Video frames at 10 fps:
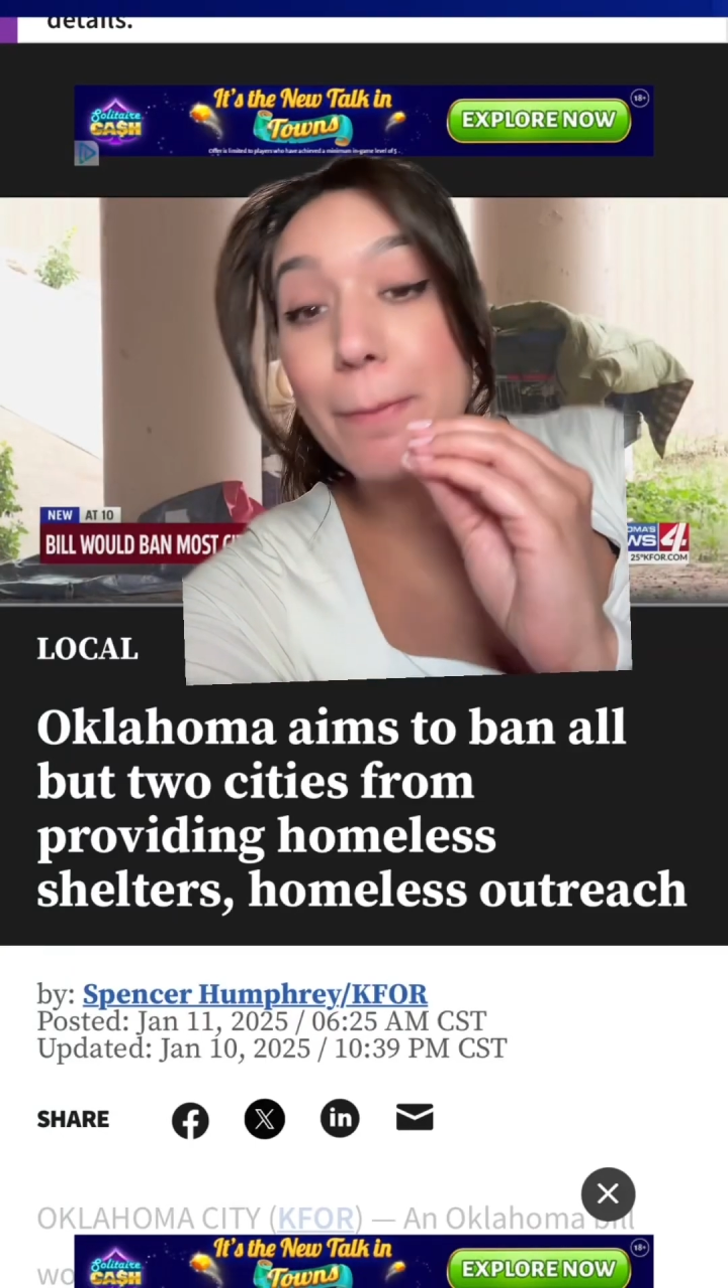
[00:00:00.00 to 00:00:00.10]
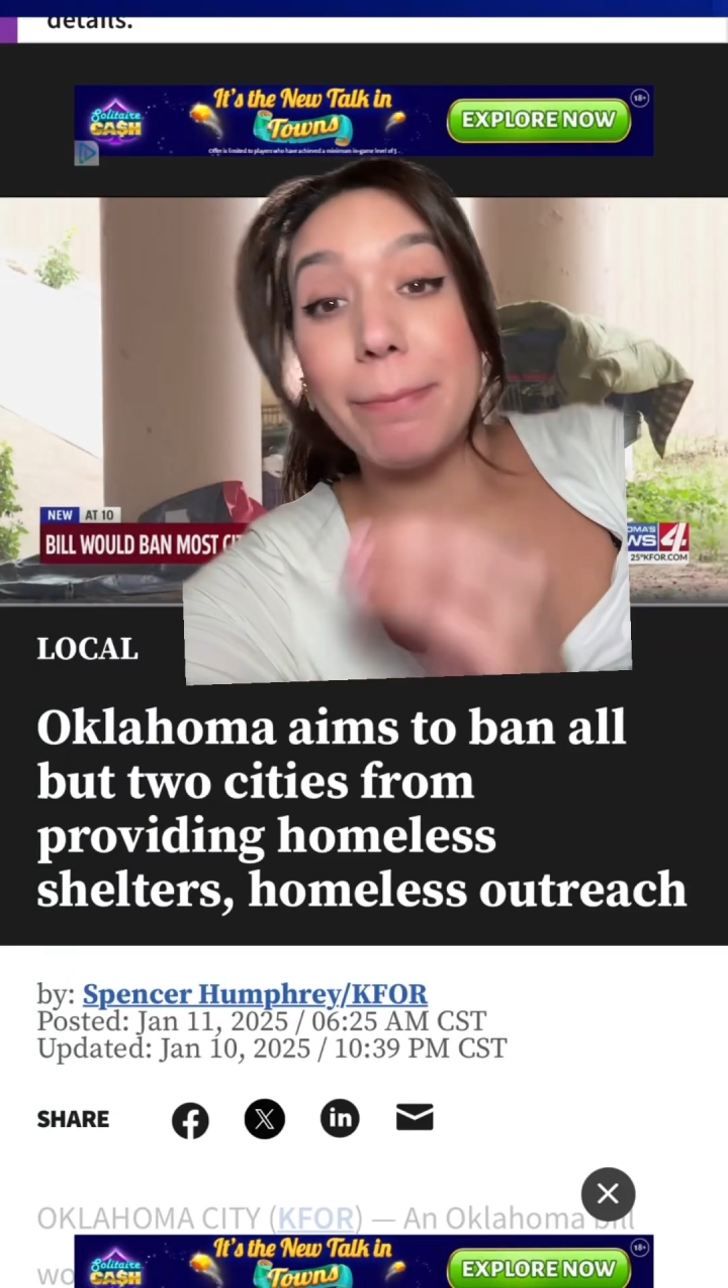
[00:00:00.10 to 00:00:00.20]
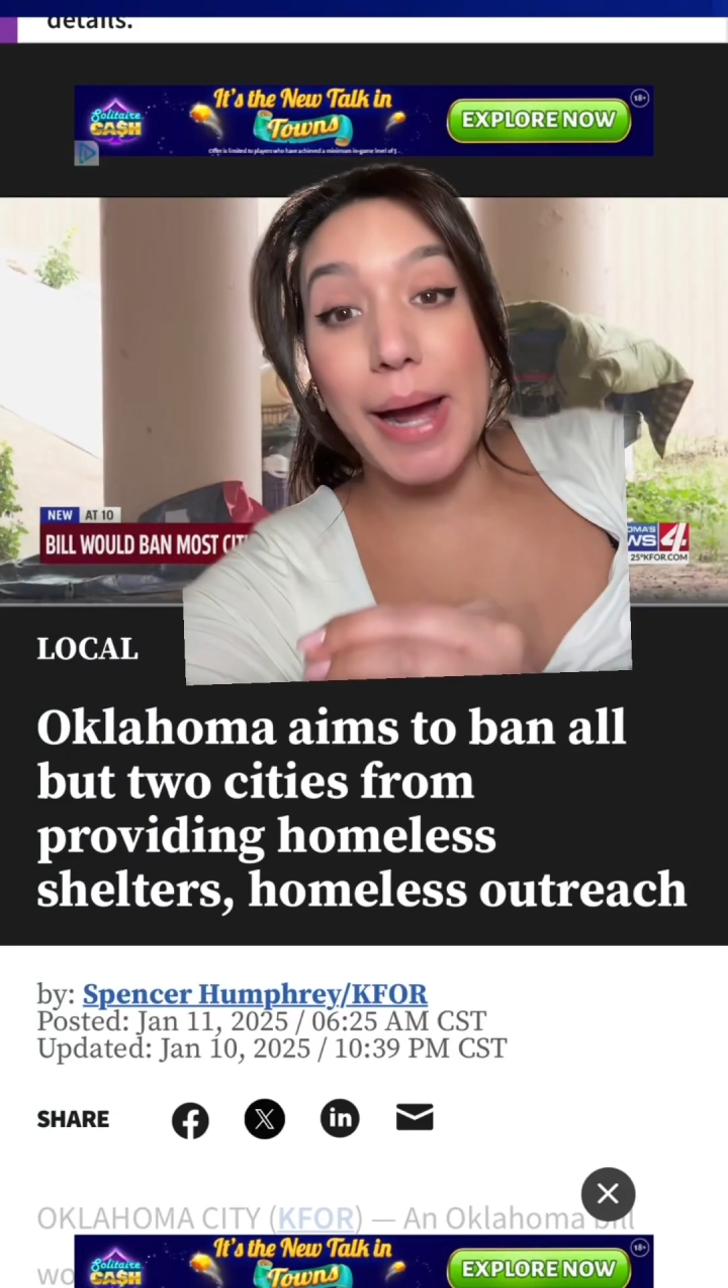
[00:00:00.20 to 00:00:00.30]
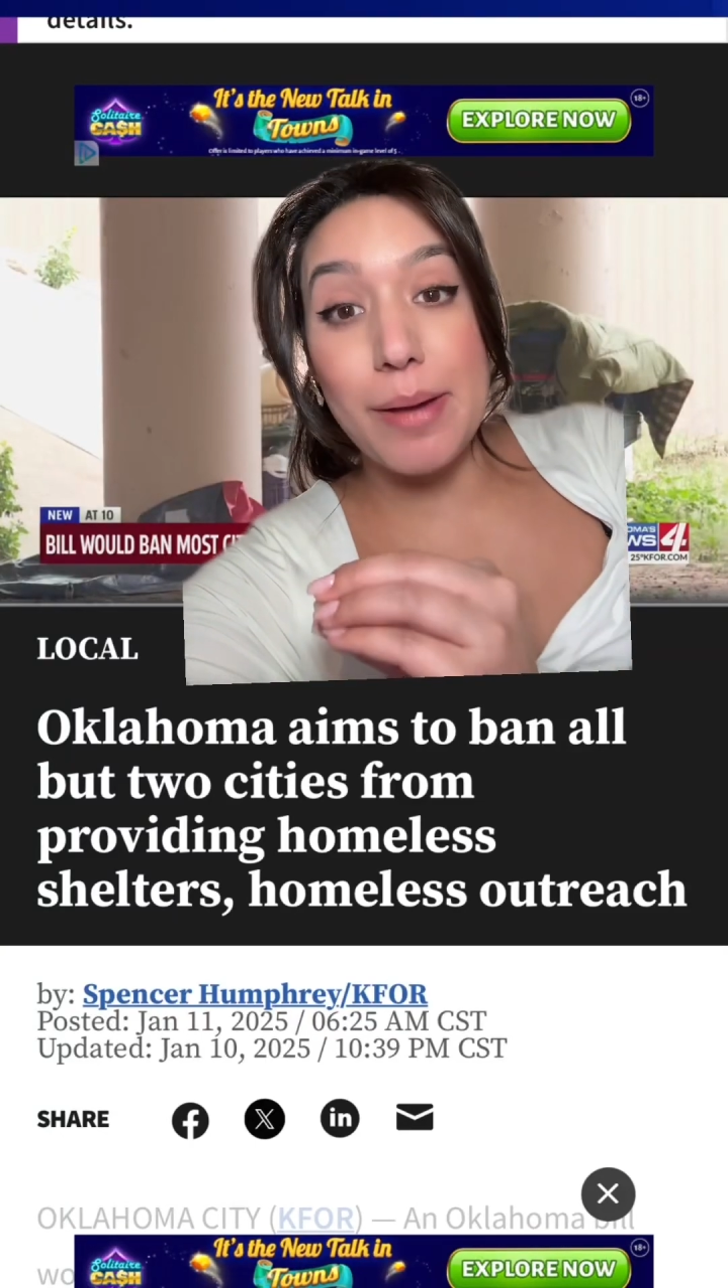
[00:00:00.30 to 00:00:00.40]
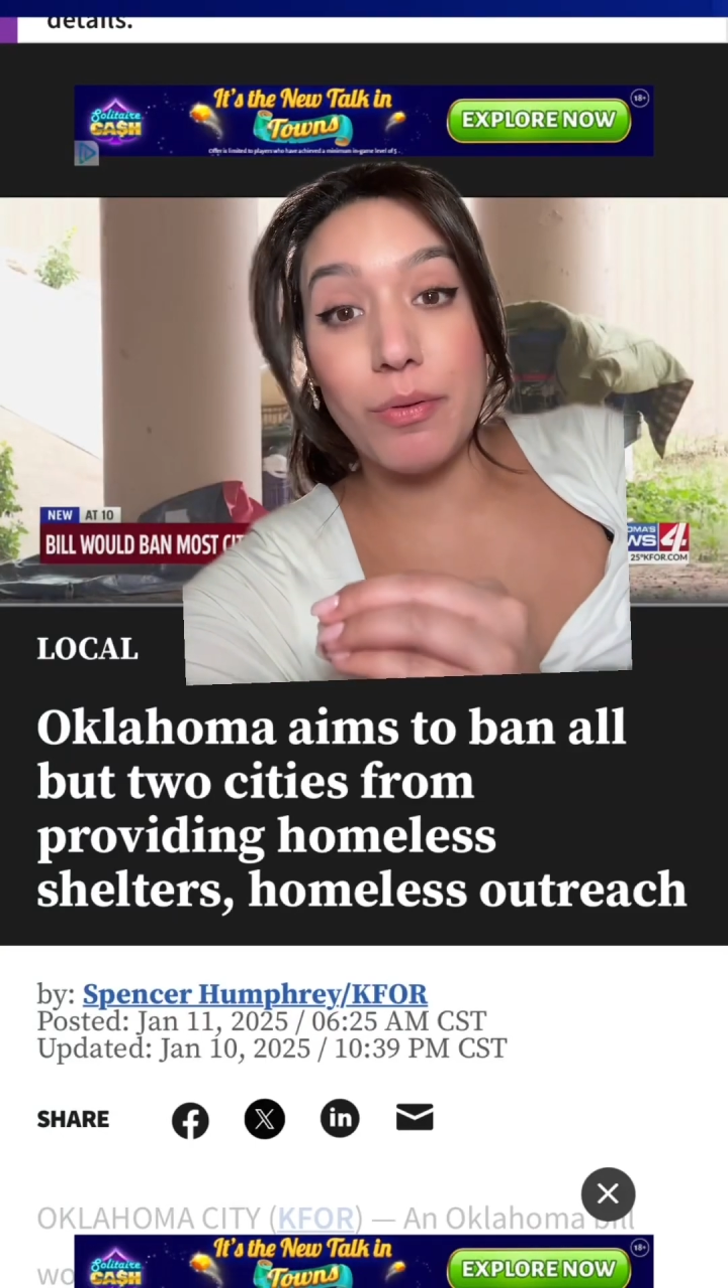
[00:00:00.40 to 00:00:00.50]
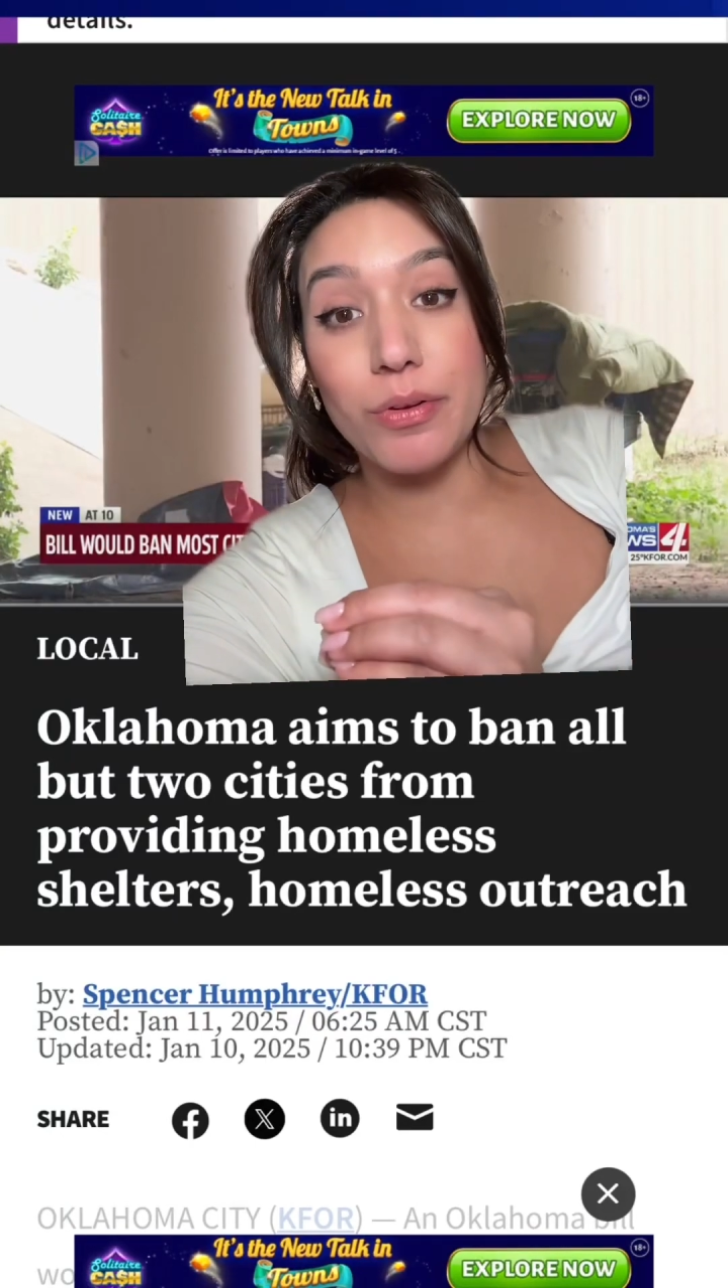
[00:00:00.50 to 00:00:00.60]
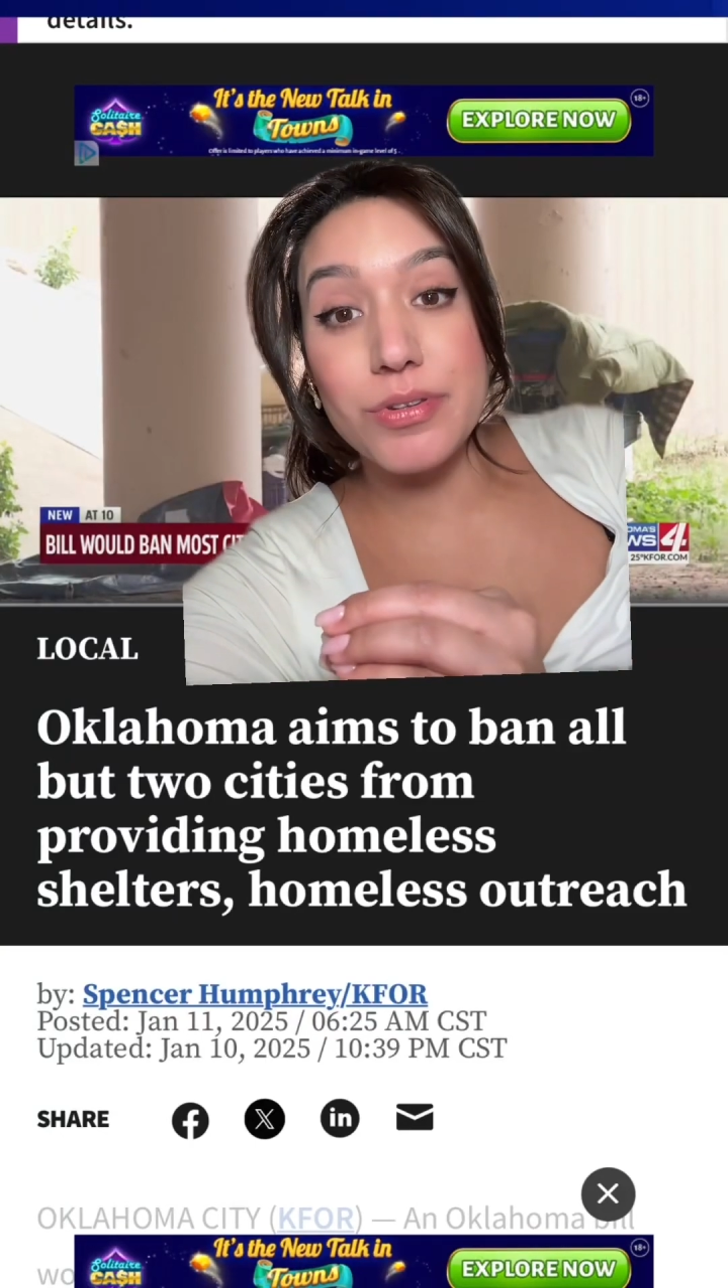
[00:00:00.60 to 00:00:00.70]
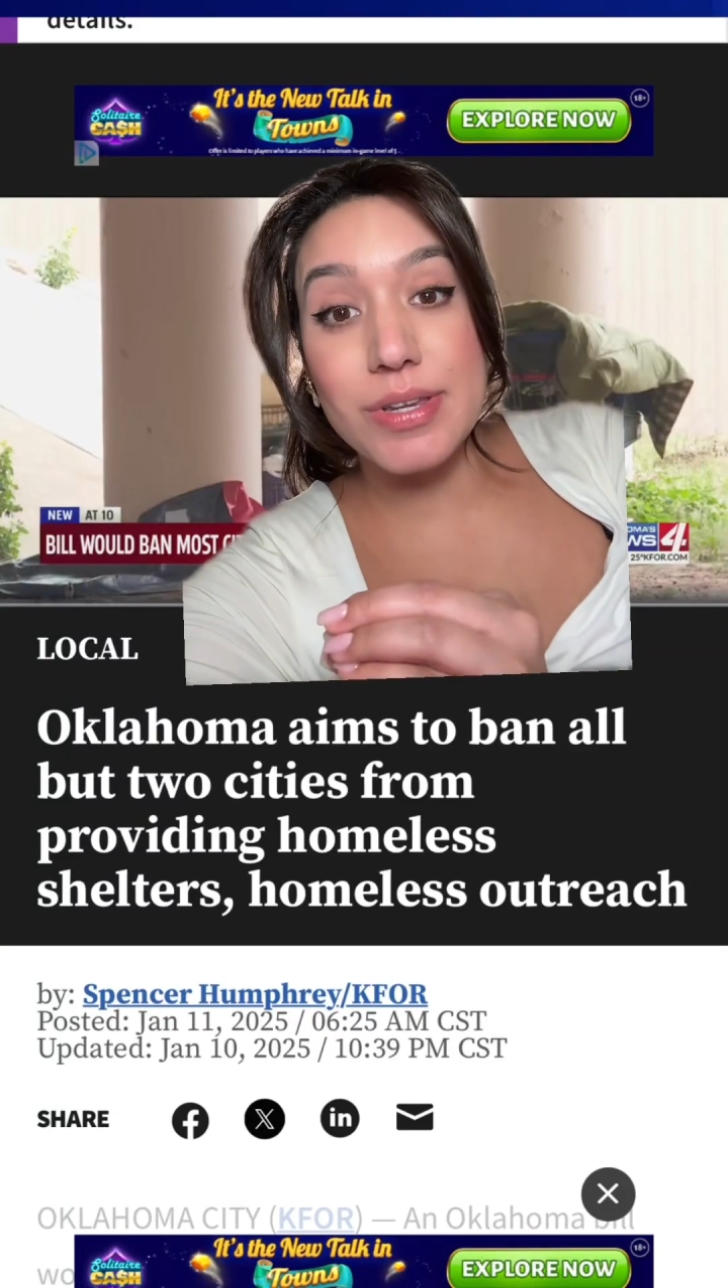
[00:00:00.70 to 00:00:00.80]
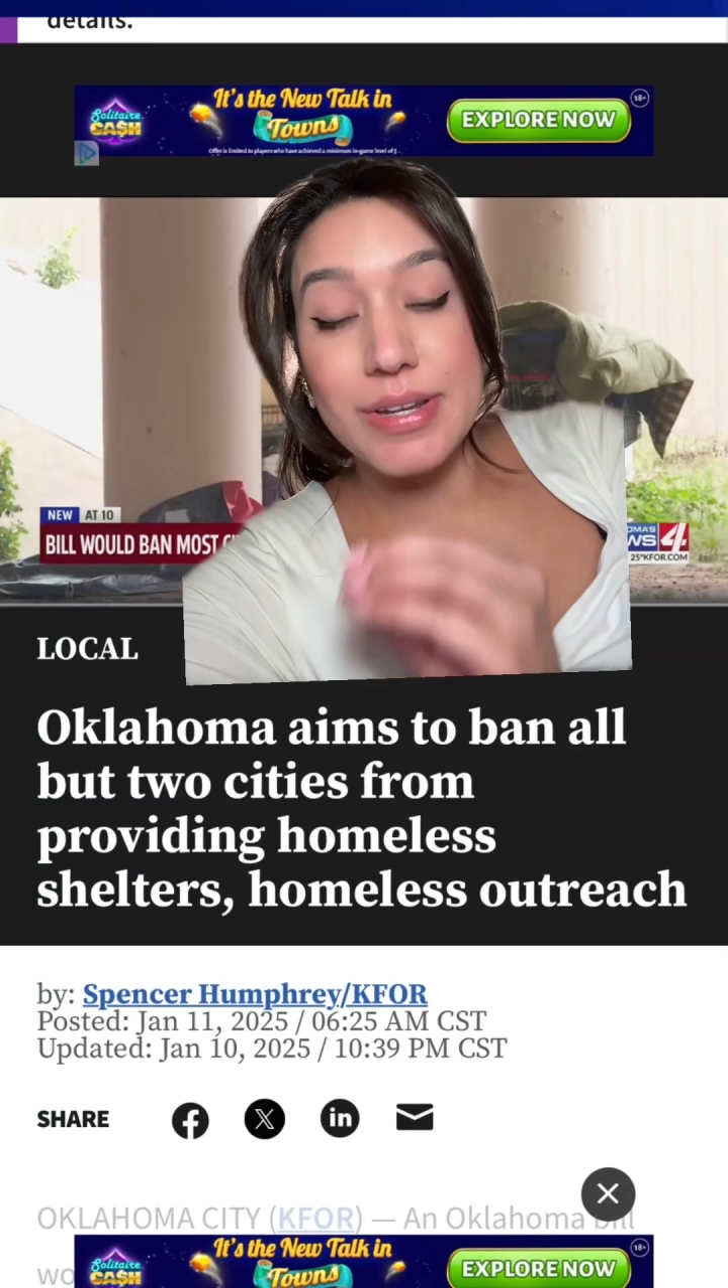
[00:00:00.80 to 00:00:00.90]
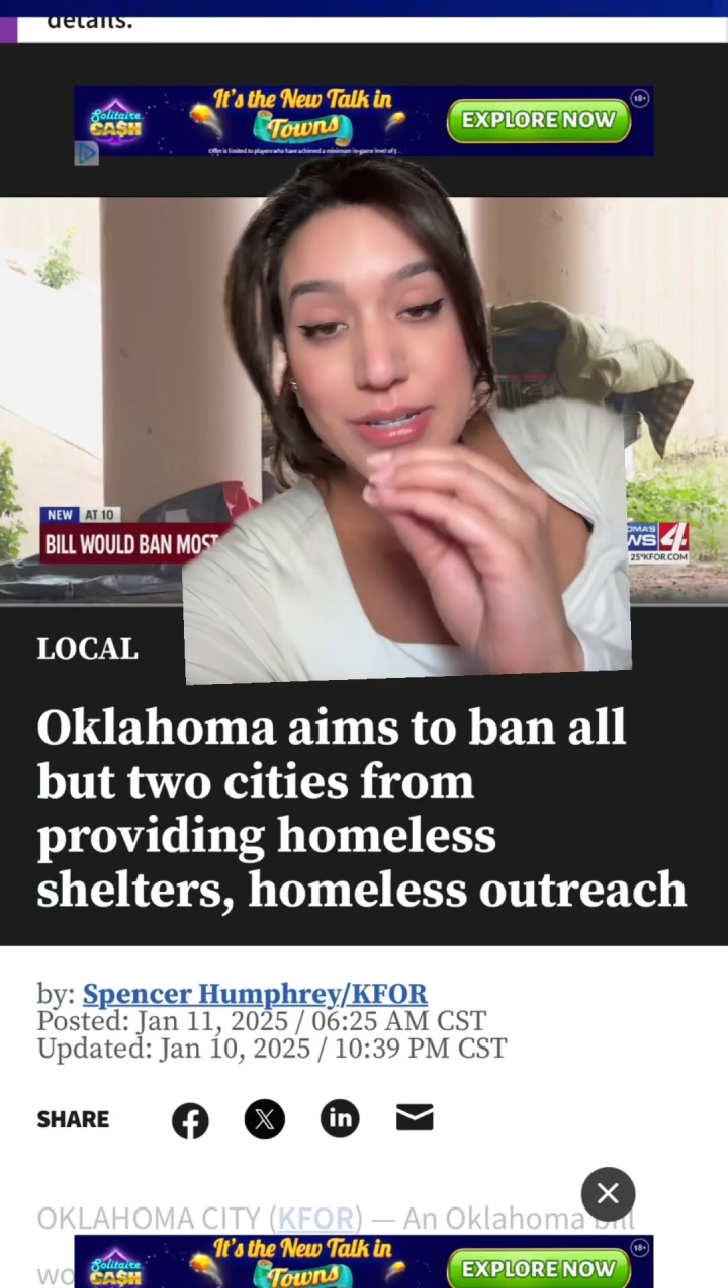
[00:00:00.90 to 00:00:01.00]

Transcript: Bibles